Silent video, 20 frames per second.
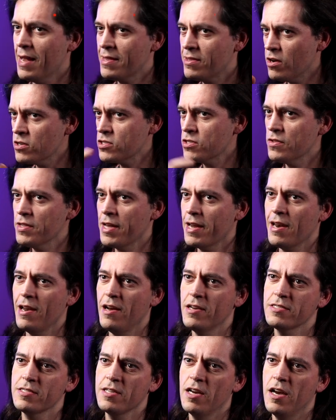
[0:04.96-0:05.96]
I touched on that
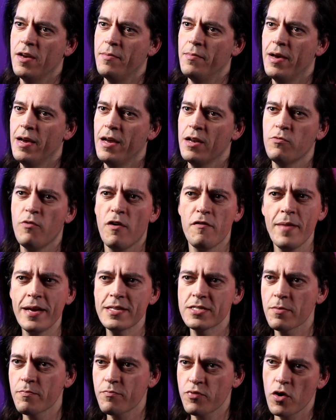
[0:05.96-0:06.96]
last time and we've
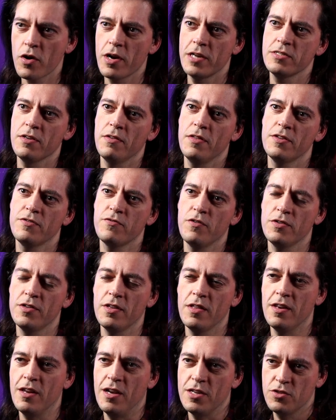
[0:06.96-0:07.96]
made some progress on this front
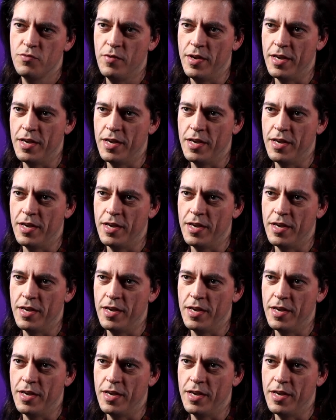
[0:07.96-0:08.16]
in the last